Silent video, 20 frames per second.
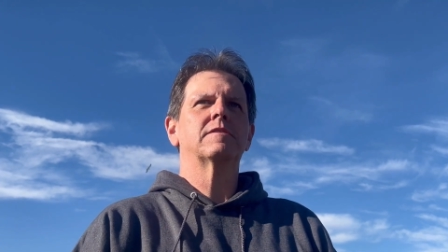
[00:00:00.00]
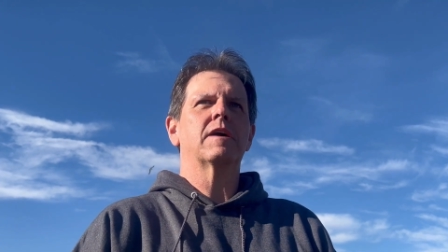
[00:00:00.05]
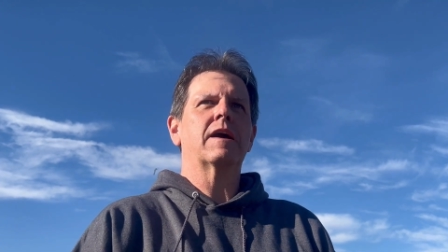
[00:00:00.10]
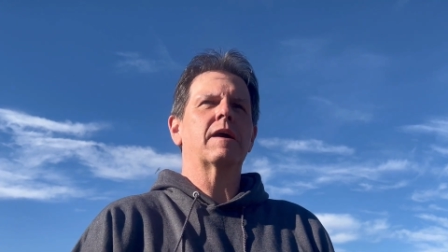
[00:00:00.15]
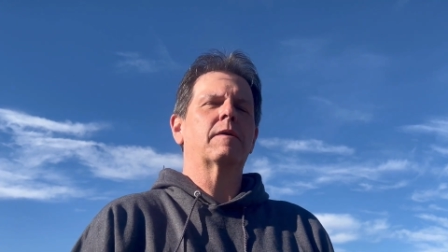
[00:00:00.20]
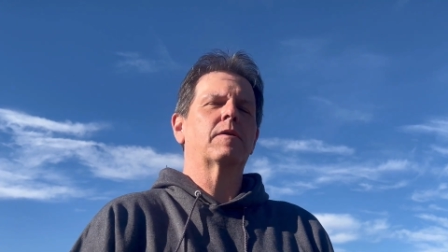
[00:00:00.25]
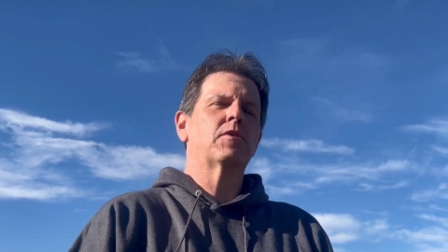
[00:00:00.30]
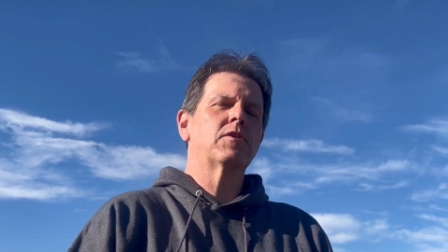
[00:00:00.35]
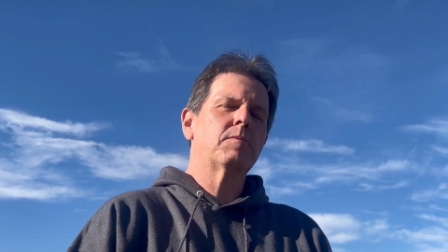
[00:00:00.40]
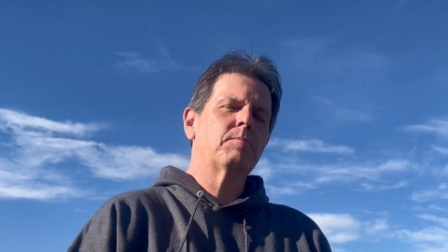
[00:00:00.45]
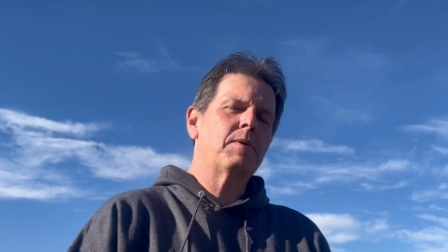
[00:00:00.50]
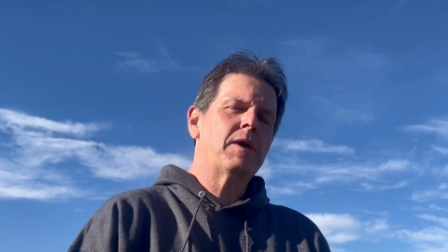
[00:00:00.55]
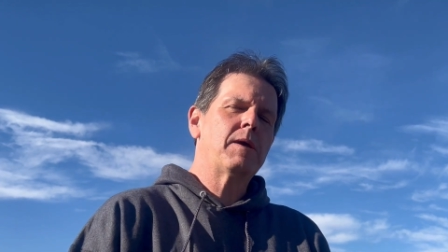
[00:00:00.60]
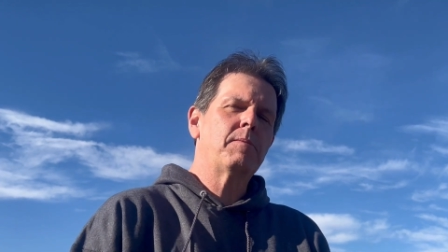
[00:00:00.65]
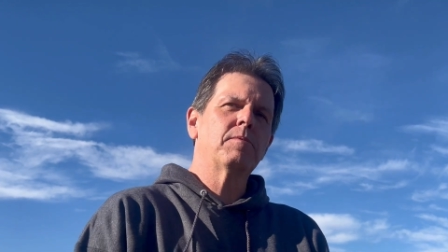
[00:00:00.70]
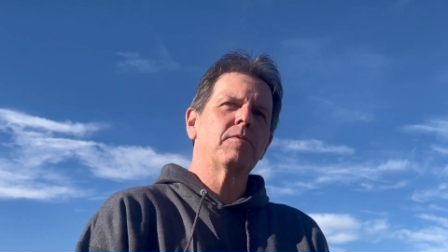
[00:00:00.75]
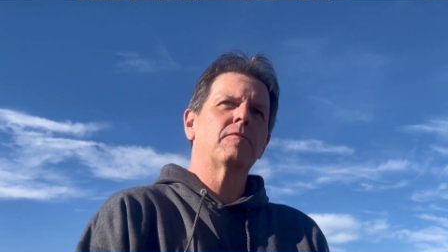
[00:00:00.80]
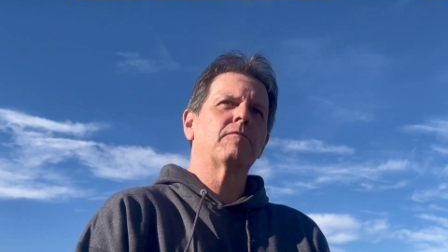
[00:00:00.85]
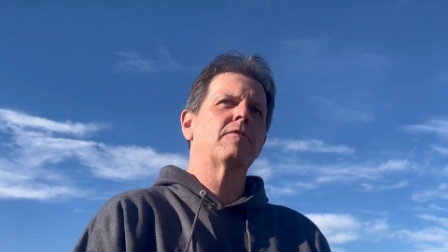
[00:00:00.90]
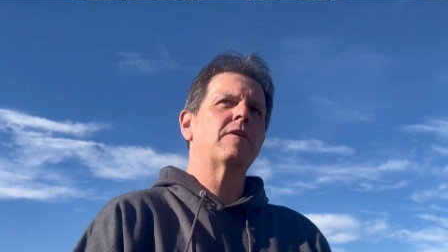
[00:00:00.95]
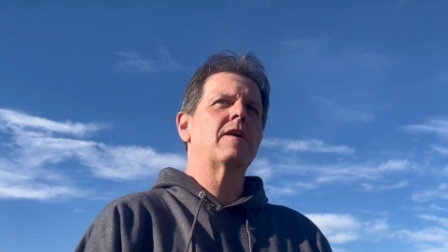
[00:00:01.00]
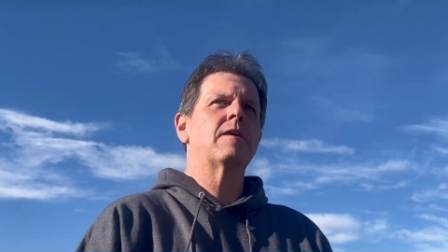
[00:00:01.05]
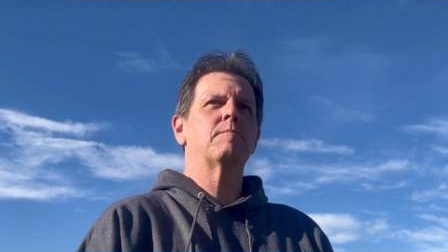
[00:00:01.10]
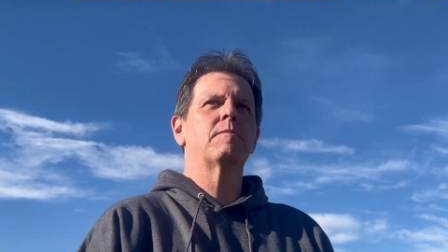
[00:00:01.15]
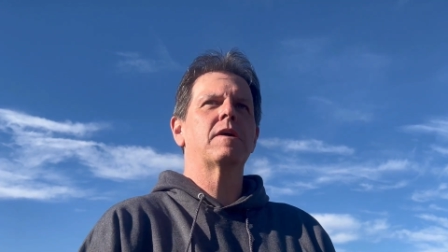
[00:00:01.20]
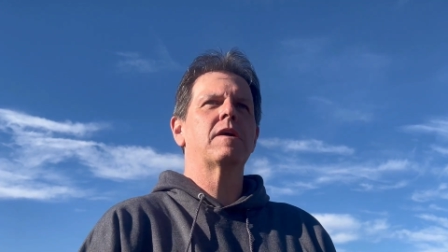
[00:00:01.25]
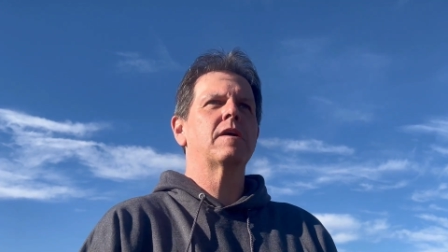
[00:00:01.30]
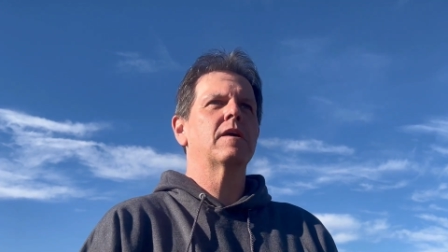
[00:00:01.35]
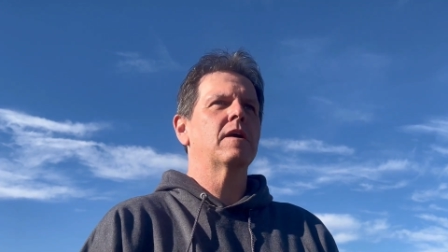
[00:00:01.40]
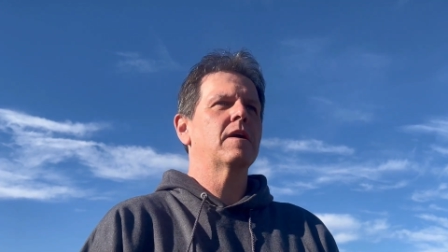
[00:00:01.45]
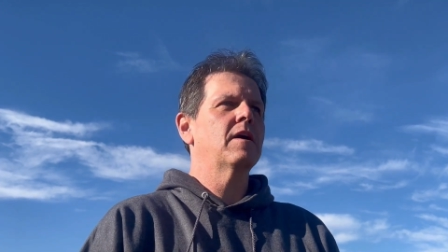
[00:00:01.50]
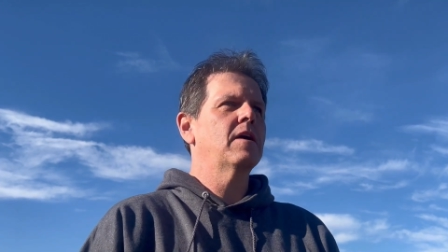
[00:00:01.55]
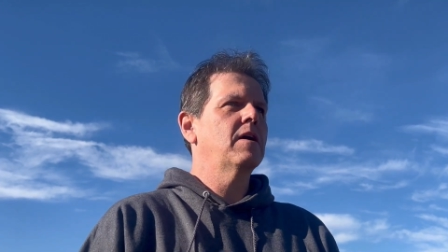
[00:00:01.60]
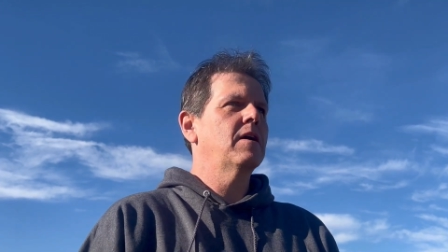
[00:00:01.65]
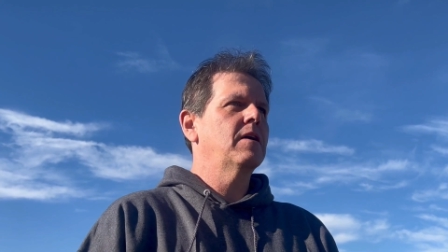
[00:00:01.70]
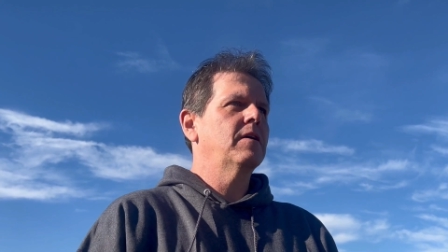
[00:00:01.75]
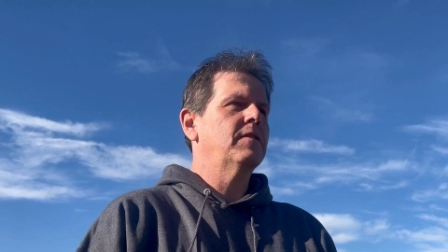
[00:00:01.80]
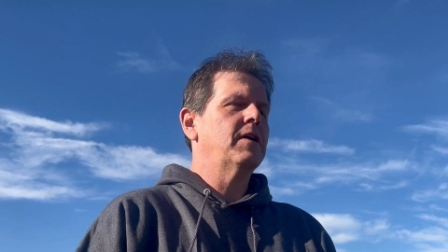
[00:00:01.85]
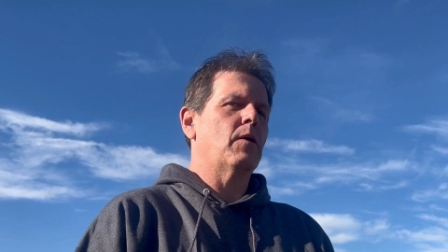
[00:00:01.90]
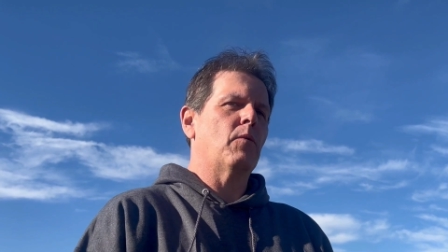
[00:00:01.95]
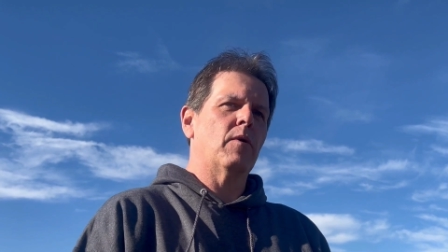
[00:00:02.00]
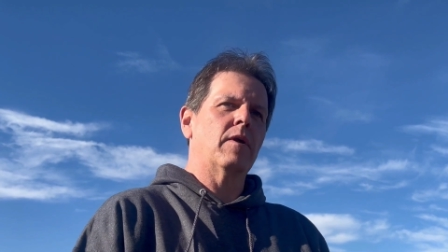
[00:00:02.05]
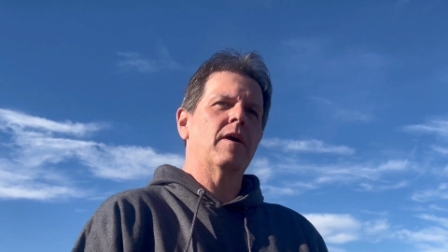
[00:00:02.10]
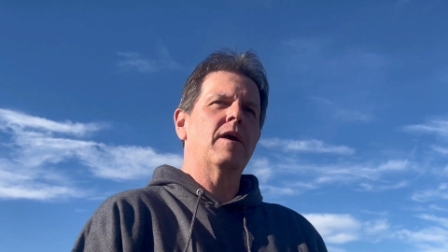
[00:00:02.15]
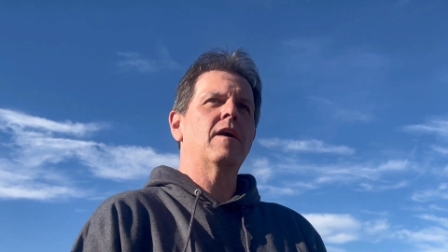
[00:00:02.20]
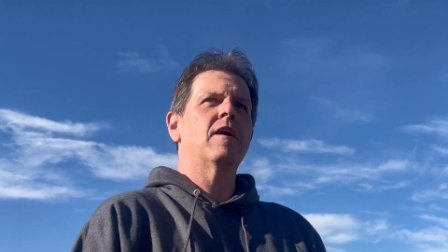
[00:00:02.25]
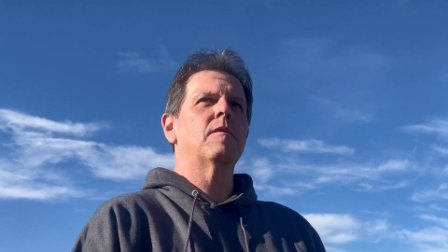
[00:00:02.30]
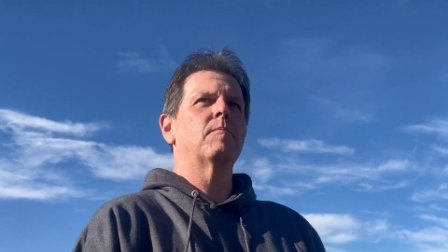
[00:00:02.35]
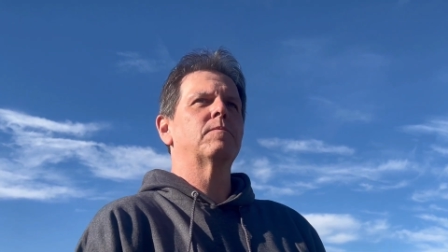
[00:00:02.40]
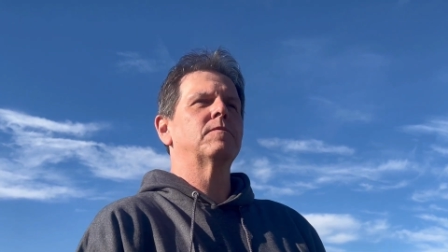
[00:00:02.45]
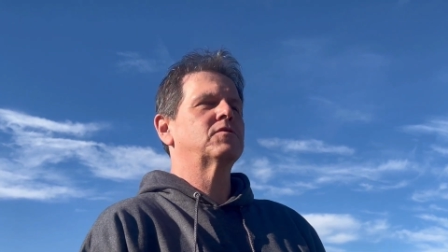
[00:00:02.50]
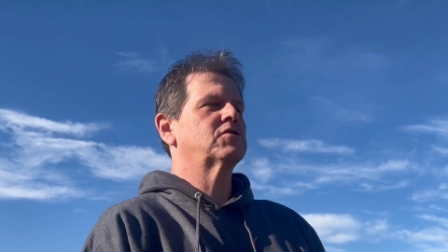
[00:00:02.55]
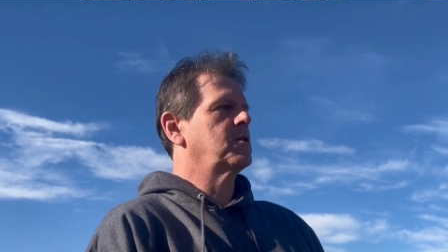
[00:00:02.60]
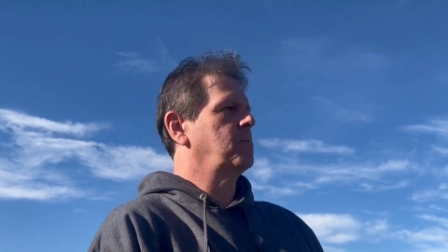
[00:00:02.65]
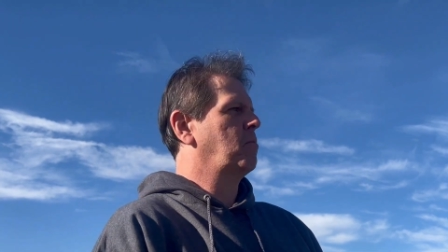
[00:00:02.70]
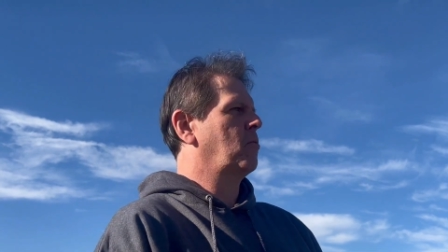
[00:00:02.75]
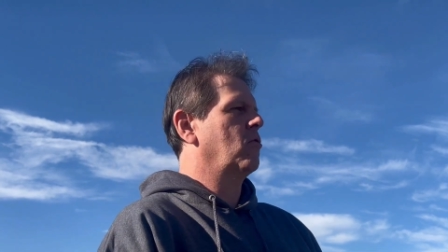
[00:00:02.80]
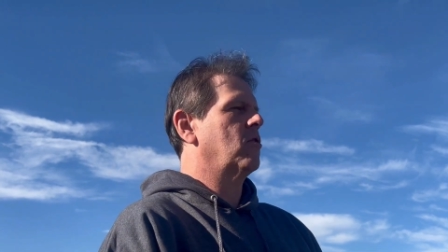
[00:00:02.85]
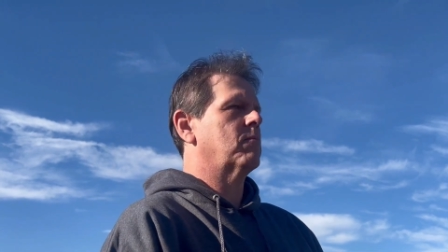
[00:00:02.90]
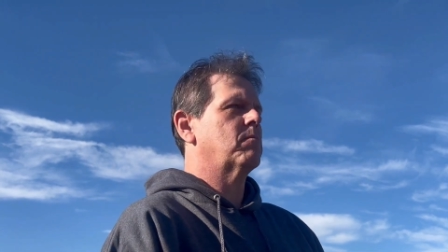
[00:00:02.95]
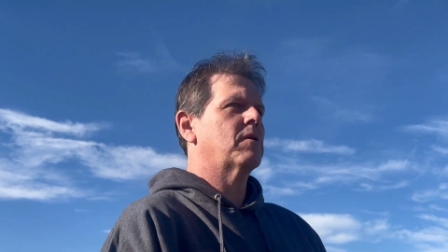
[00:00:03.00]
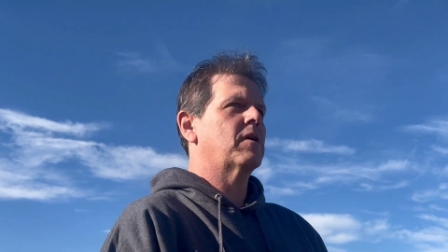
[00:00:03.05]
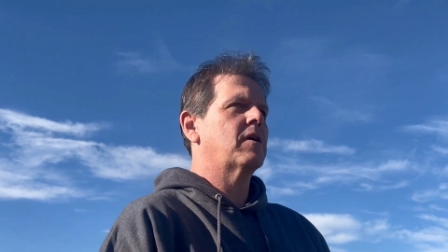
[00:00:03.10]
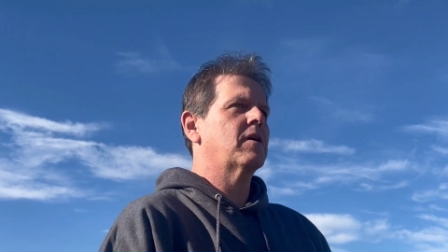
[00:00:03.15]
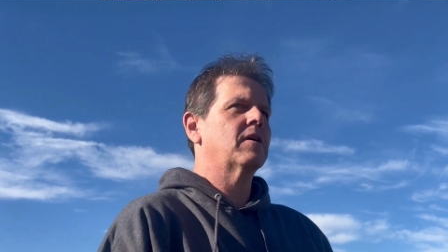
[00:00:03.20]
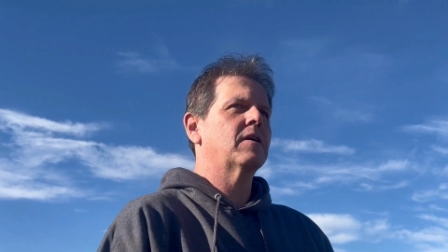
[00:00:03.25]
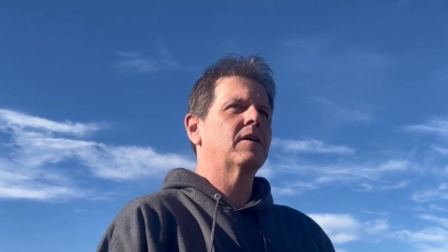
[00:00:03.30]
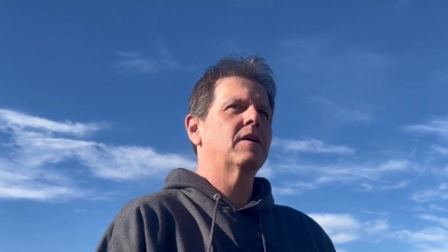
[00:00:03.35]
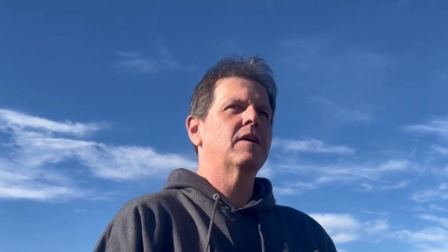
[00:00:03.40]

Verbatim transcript: I got good people around me that want to help support me.